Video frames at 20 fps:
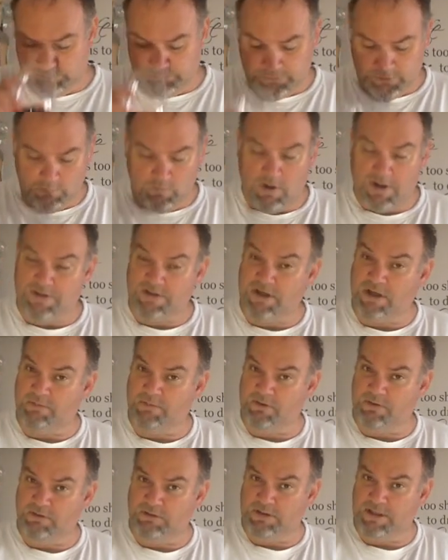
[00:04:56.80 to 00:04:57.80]
The wine's going to
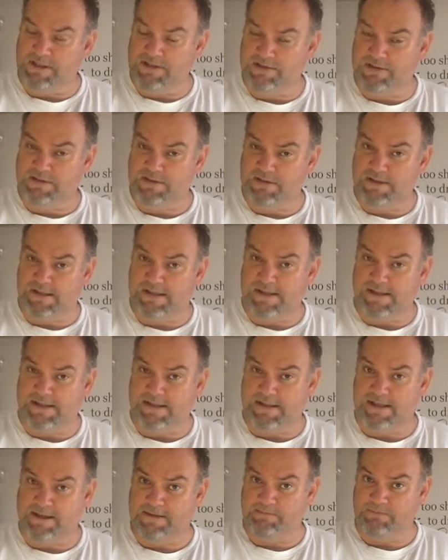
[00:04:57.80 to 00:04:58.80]
be released
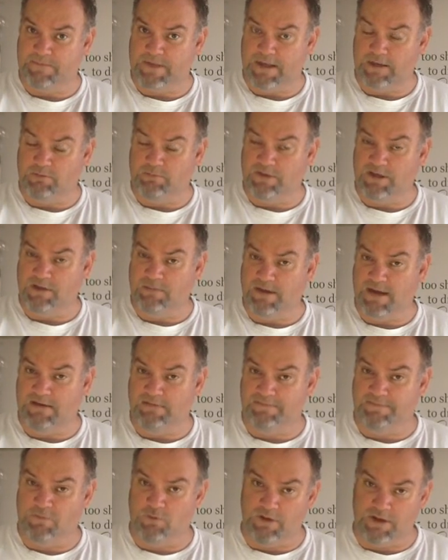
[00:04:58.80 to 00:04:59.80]
and it'll be about
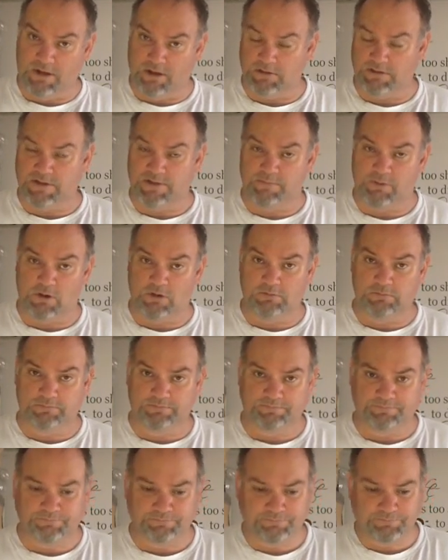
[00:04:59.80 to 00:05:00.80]
$40 a bottle.
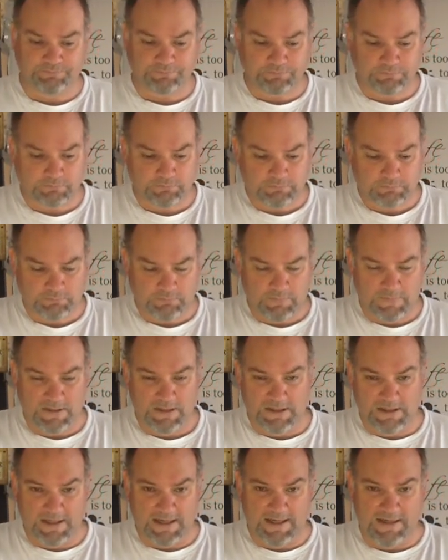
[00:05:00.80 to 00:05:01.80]

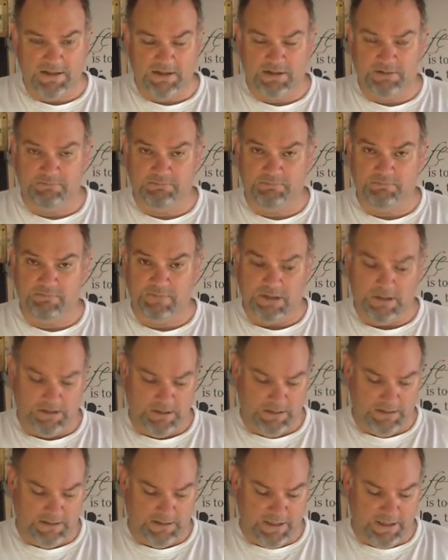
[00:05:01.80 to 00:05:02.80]
You can
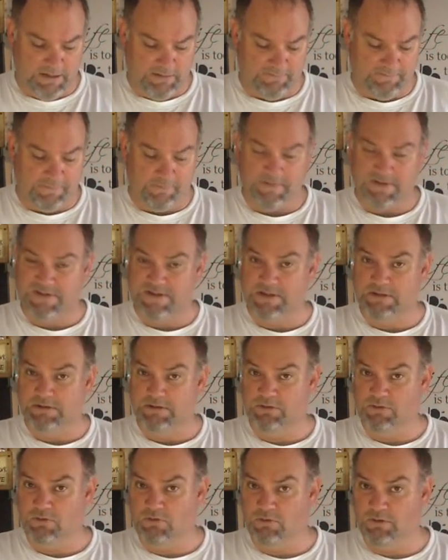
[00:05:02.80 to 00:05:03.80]
get it from the
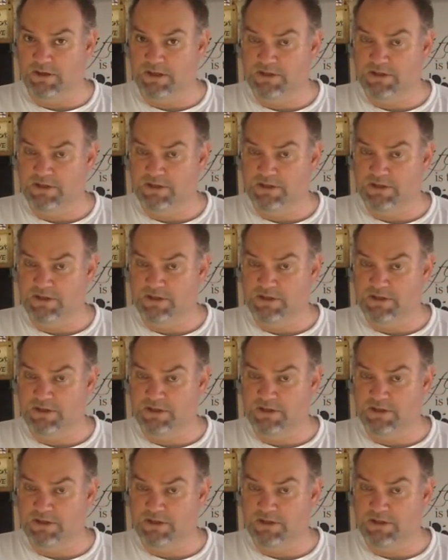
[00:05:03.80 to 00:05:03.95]
cellar door. You